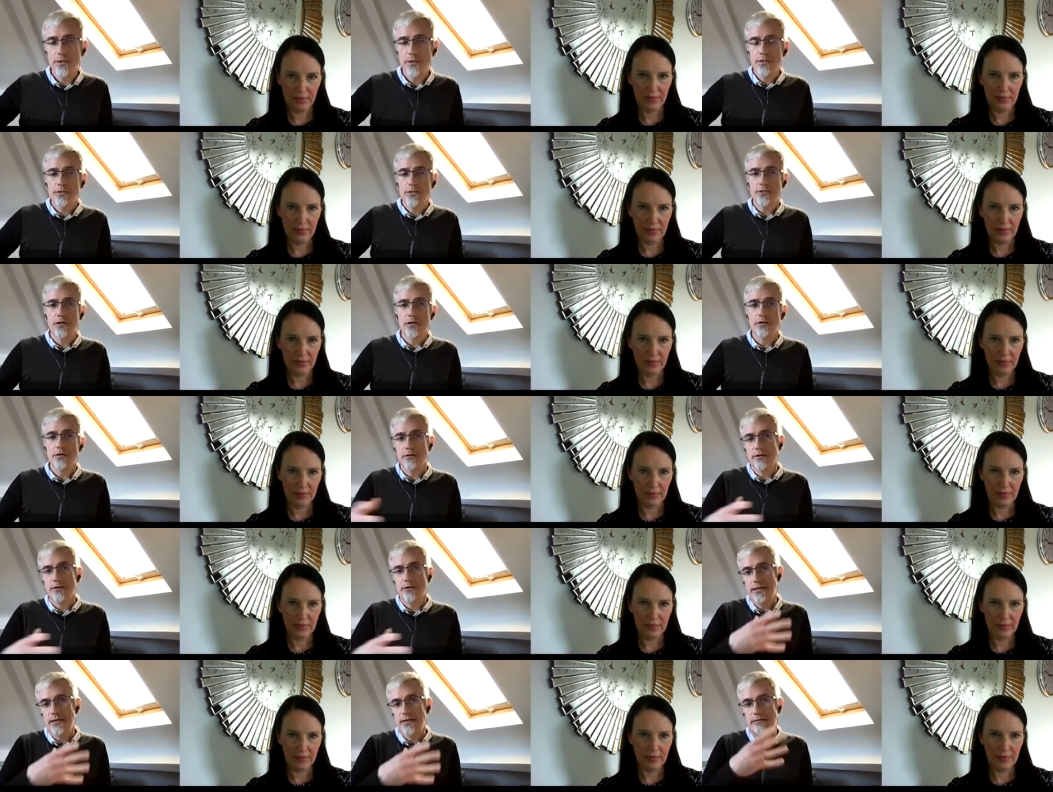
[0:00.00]
Speaker 1: So
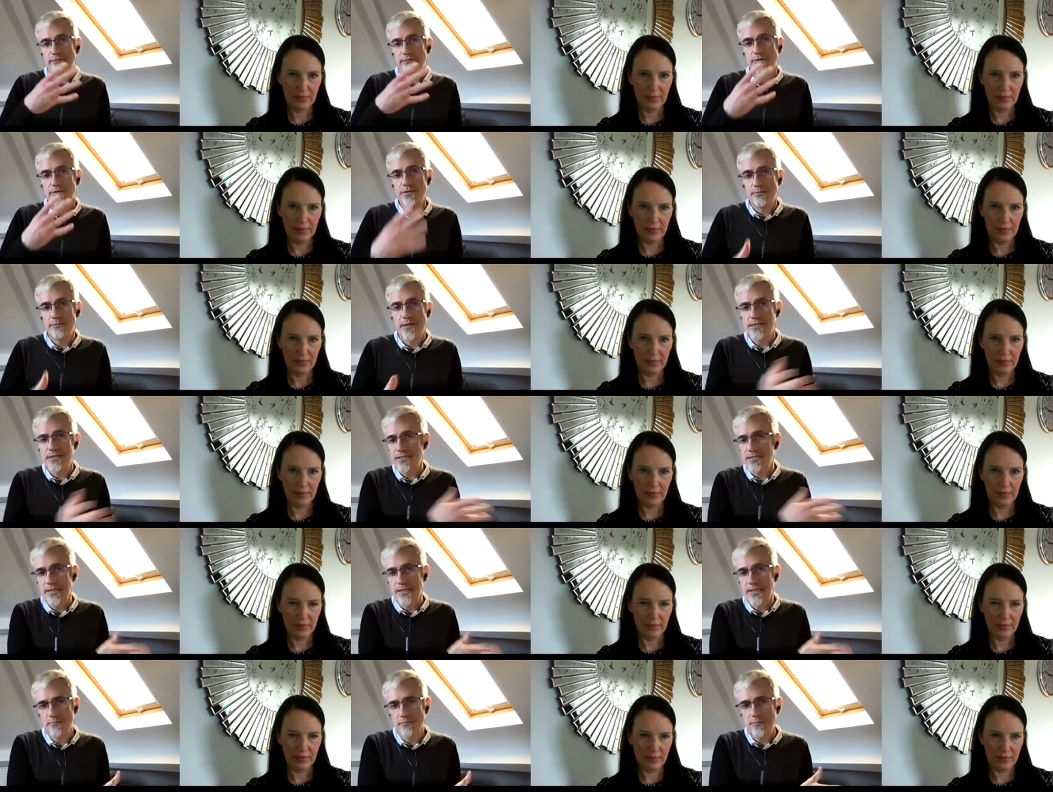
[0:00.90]
fundamentally,
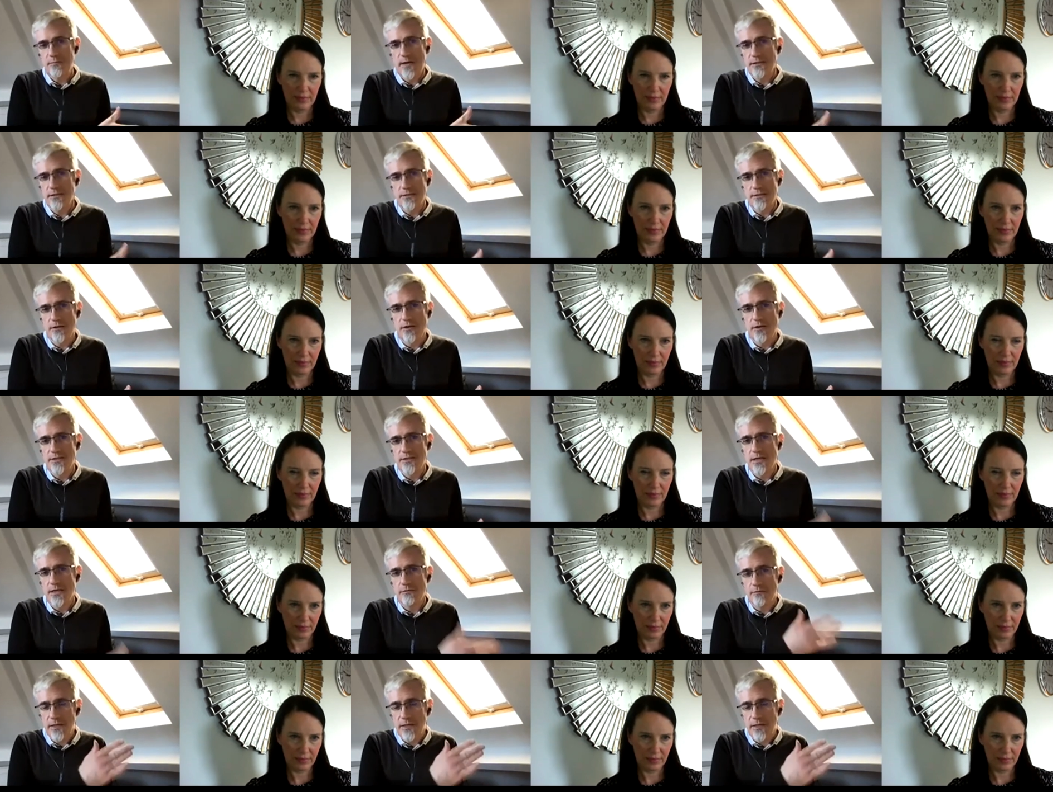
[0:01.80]
it comes back to the
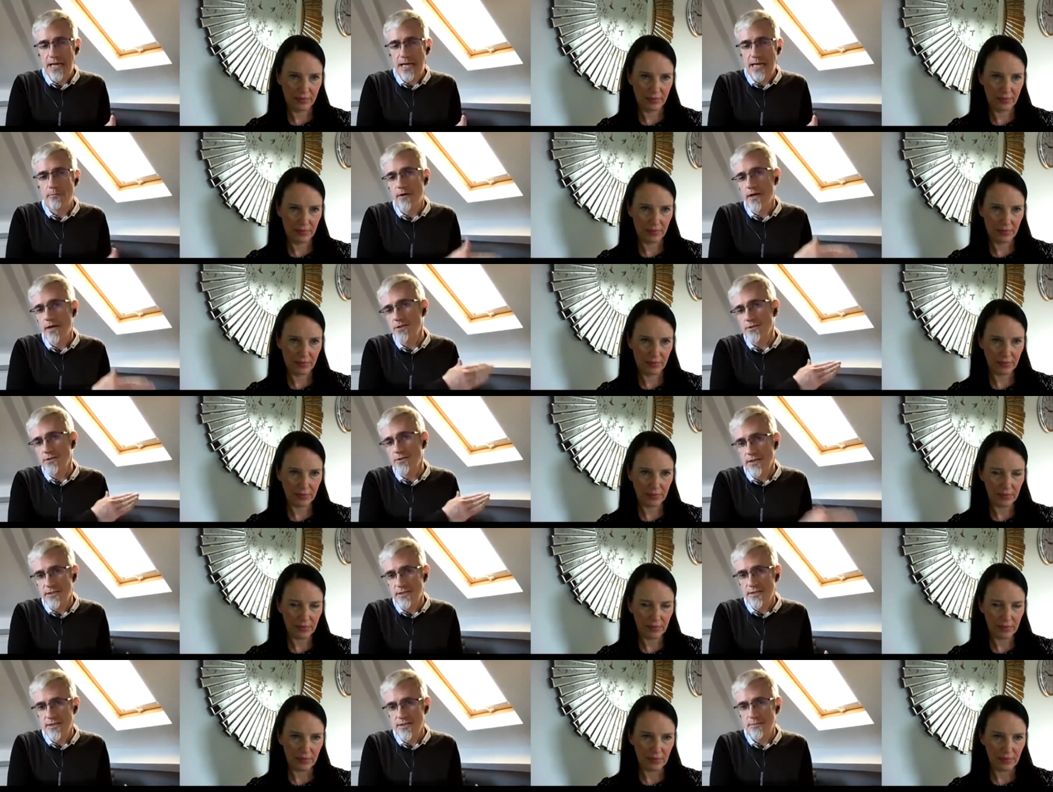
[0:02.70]
idea of collaboration,
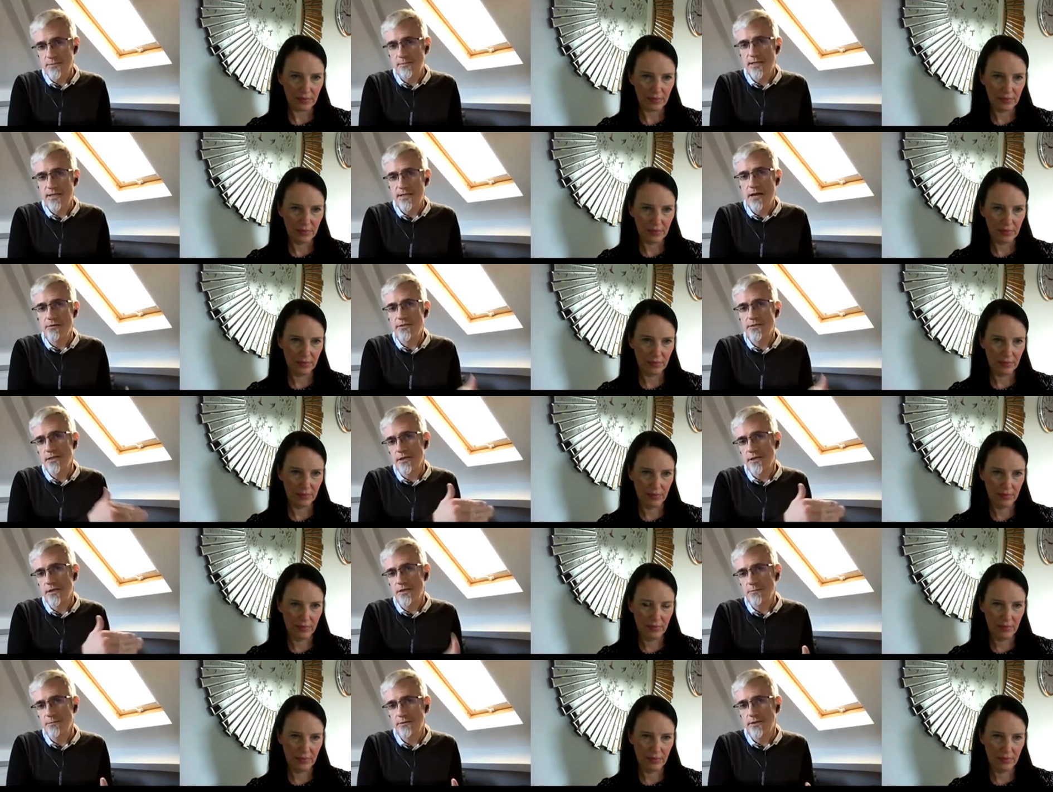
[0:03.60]
interdisciplinarity, and
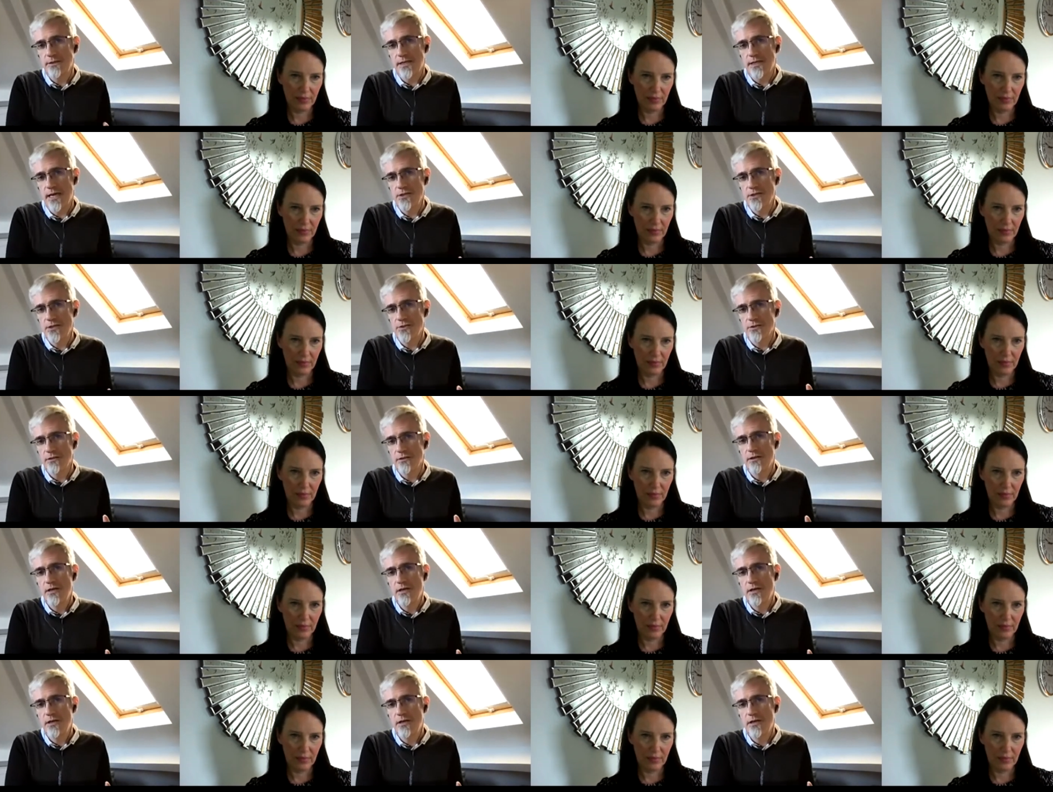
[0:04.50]
communication,